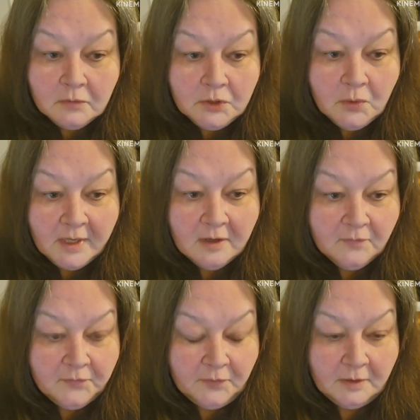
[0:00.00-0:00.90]
You
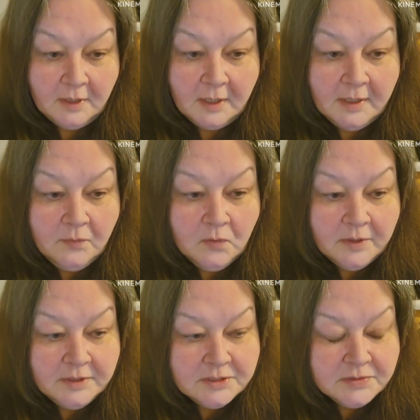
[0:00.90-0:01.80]
have, I
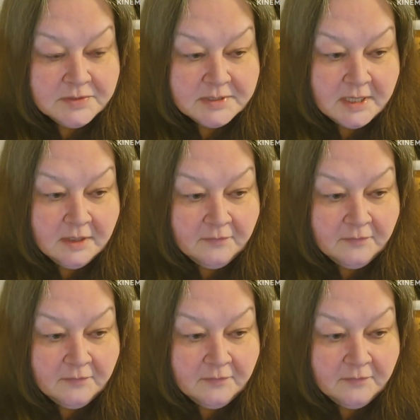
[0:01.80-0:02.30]
want to say,